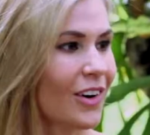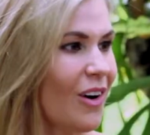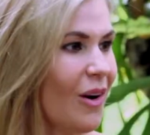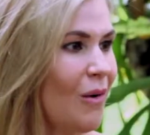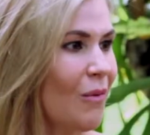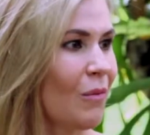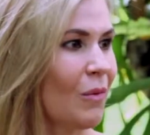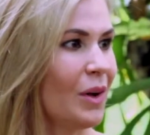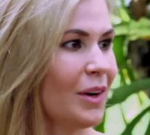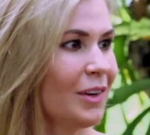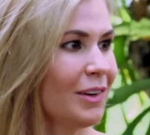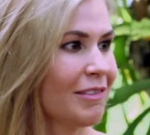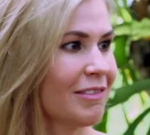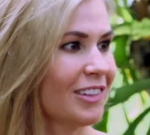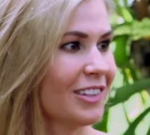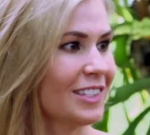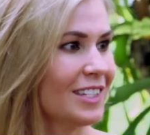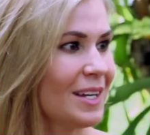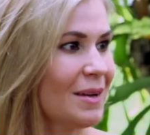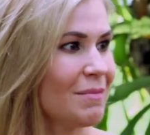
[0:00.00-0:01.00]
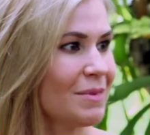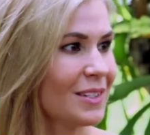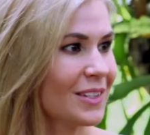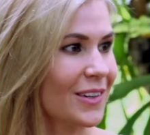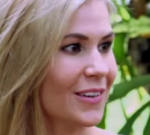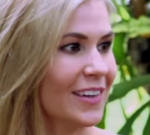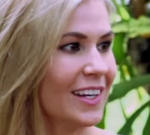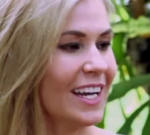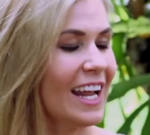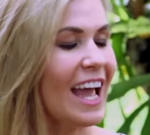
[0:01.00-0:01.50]
Oh, wonderful tips,
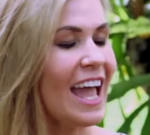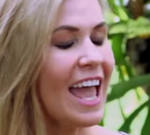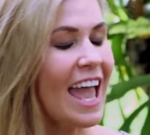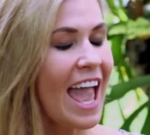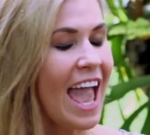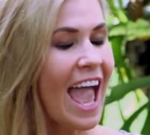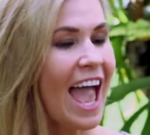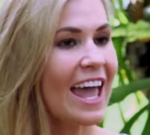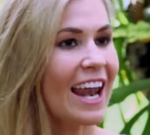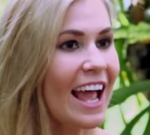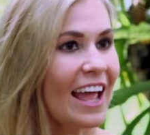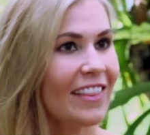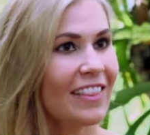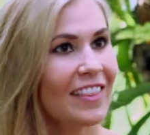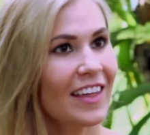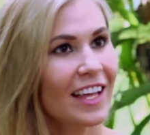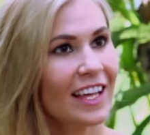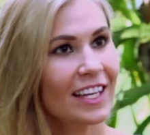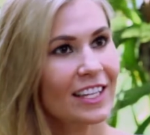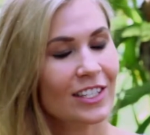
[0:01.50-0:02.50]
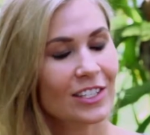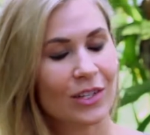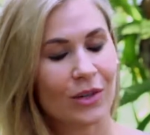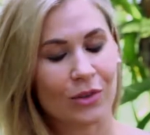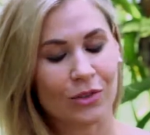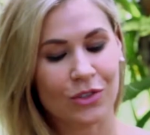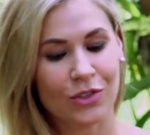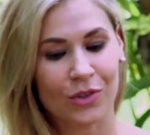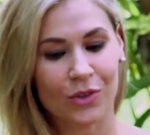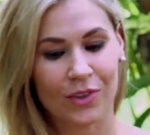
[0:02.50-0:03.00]
Karena. And I think it's
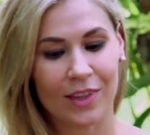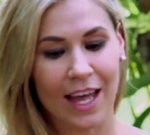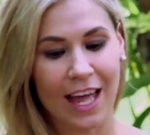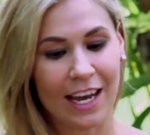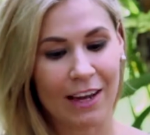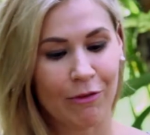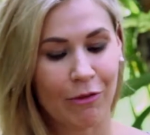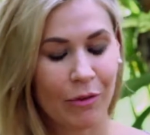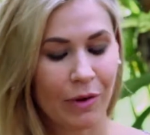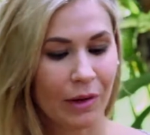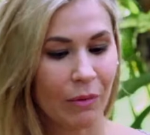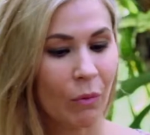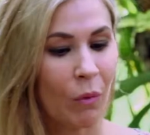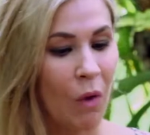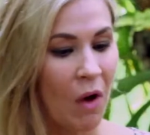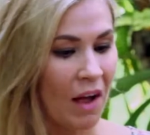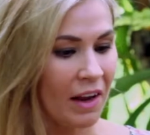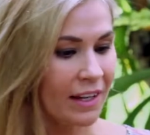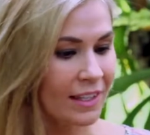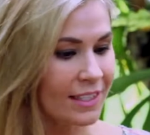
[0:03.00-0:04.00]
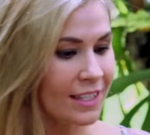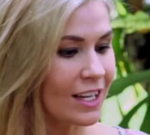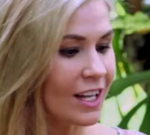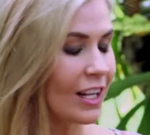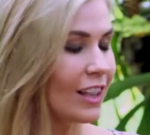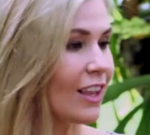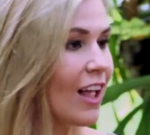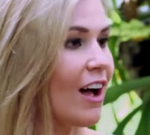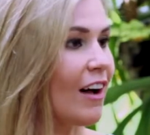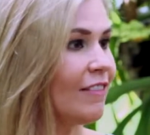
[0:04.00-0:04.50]
so true that if we want
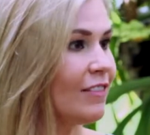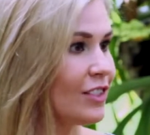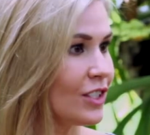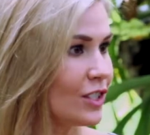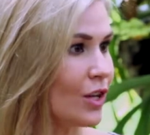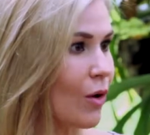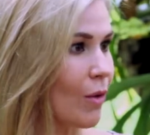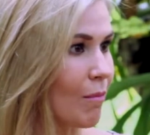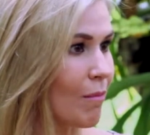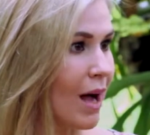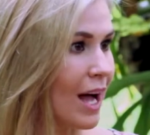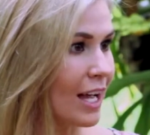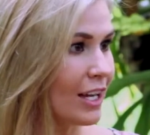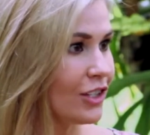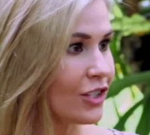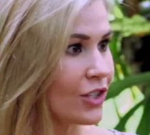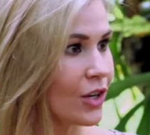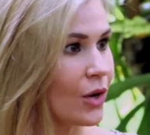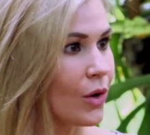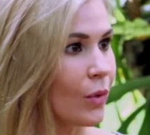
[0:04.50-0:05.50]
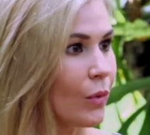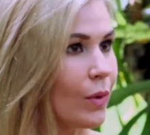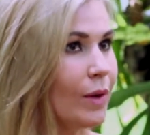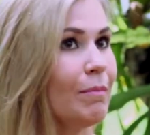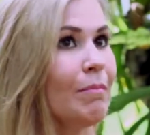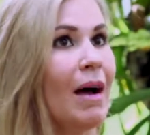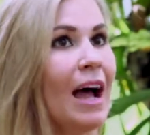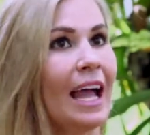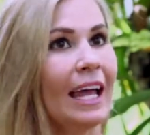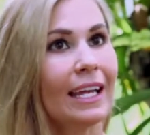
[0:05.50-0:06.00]
love so much,
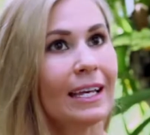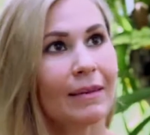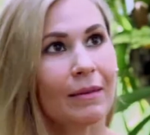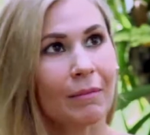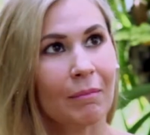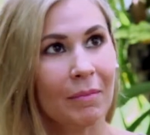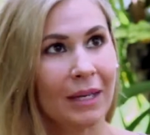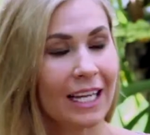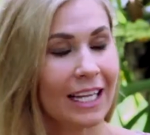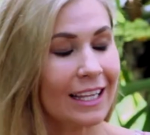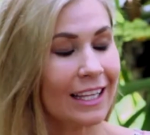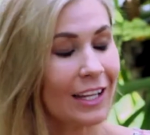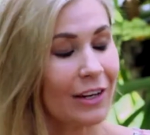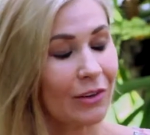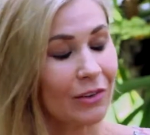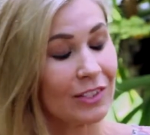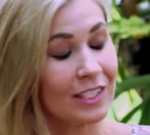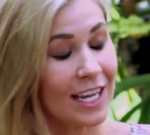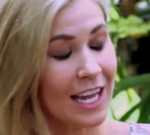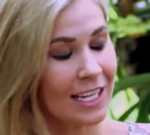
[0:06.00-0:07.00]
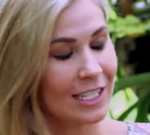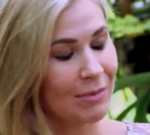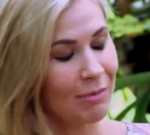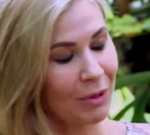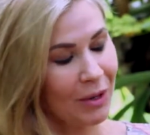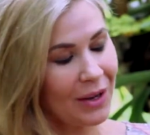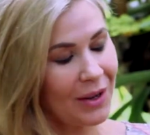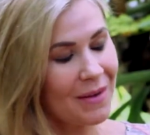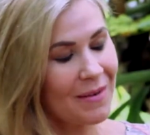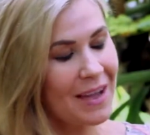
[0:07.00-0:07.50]
we might be a little
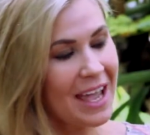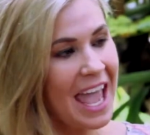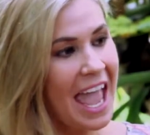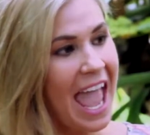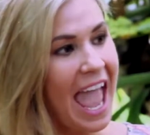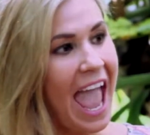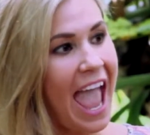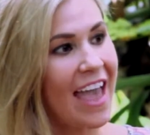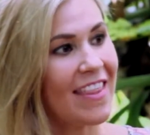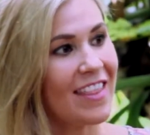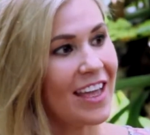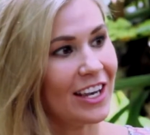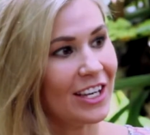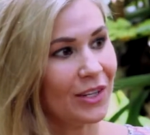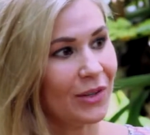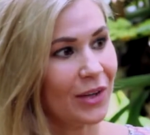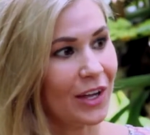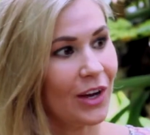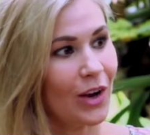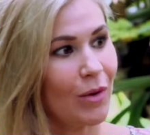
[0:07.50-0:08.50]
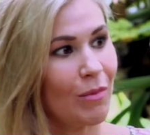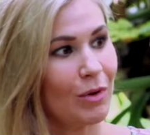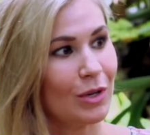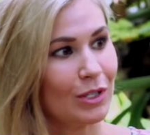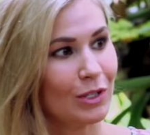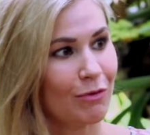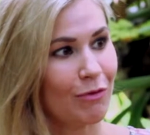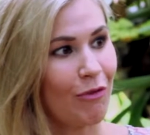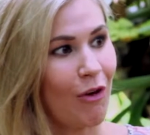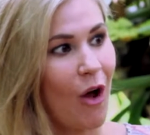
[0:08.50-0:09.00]
desperate, and then you could
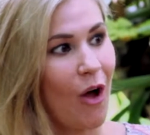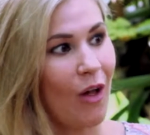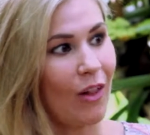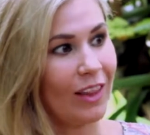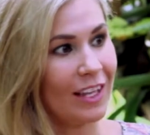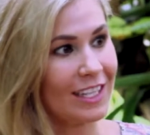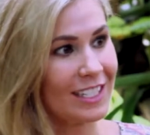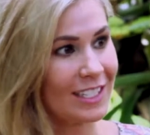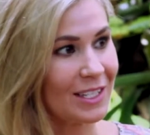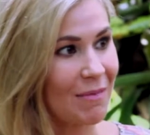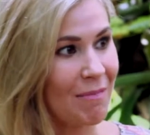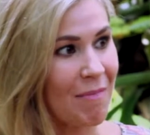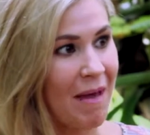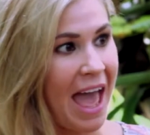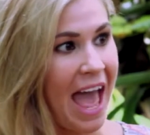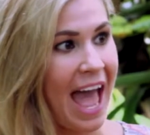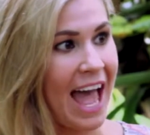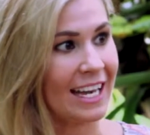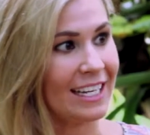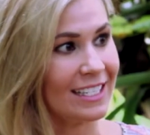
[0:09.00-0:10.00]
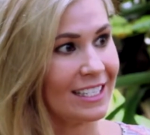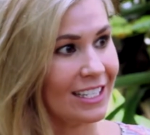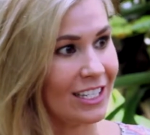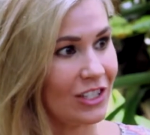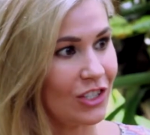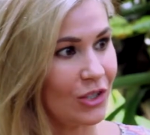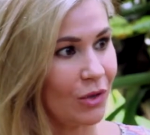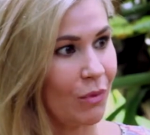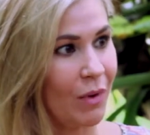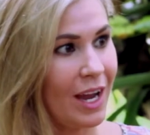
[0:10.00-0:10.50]
almost fall into bad
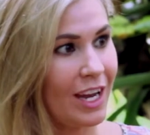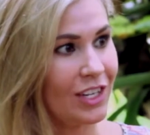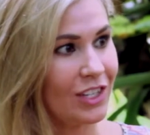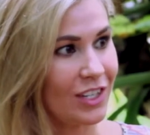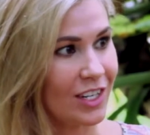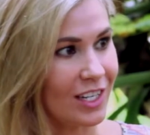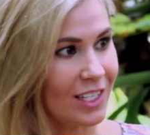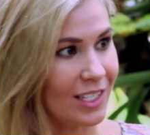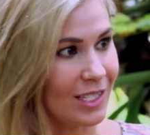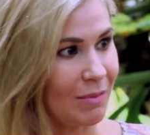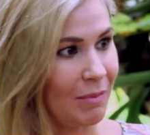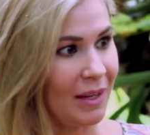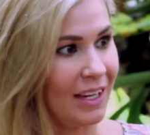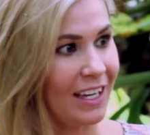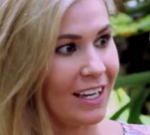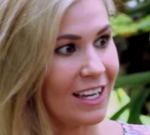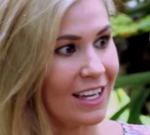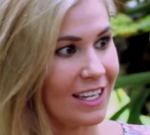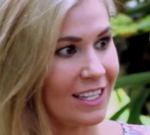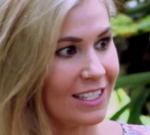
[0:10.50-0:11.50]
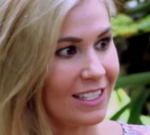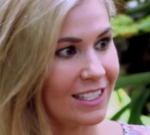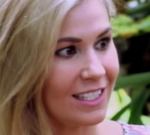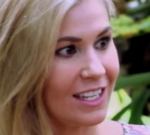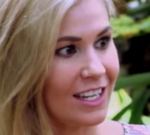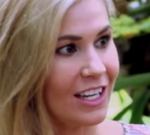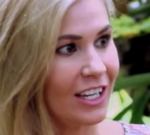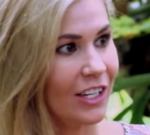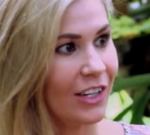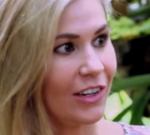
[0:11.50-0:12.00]
situations because
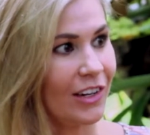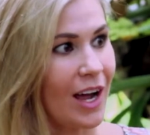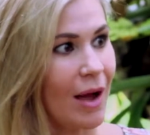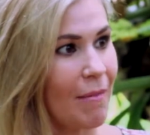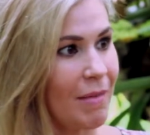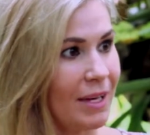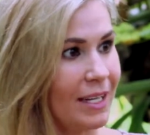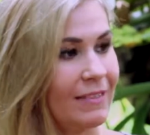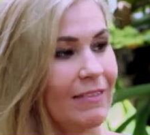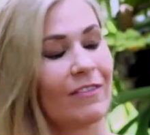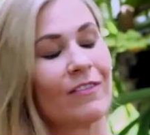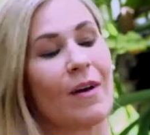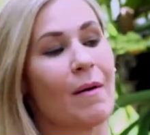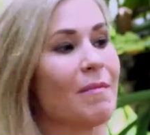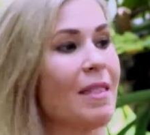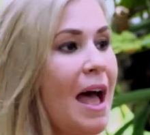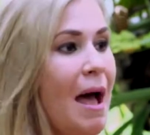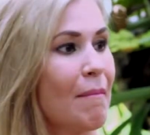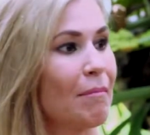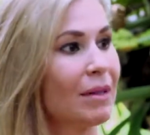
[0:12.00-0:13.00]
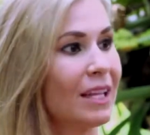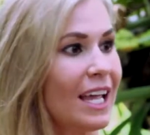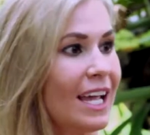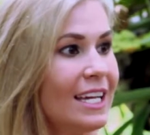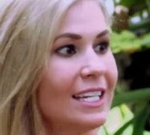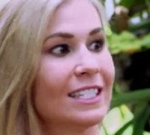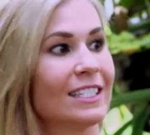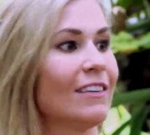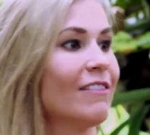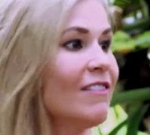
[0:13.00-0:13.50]
you're coming from that
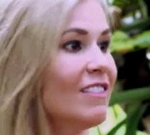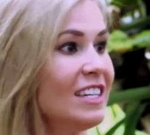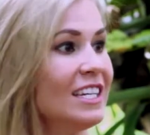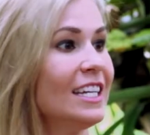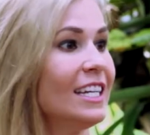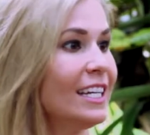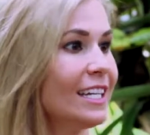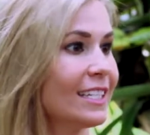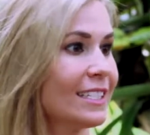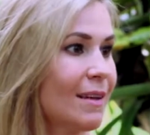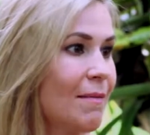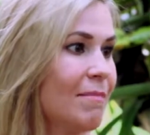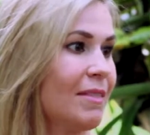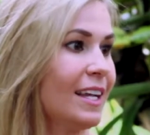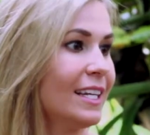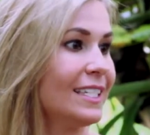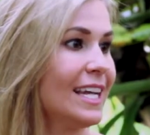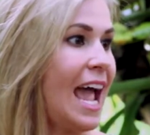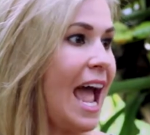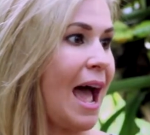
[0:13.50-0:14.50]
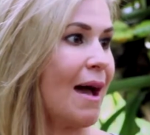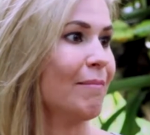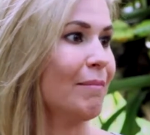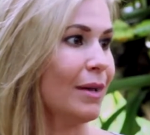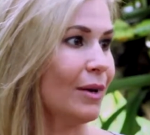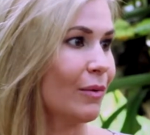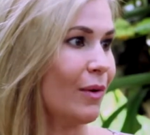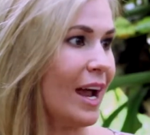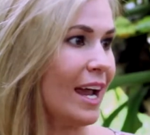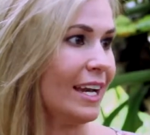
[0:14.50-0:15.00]
place of needing something to
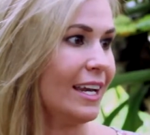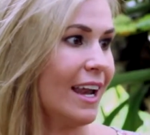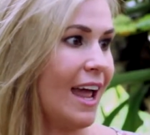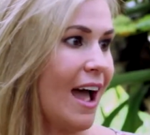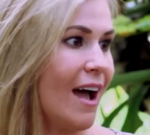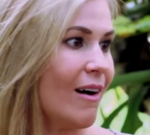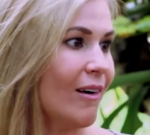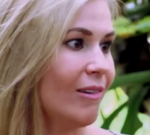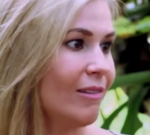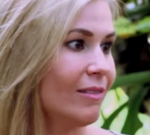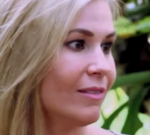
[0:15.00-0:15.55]
happen right now.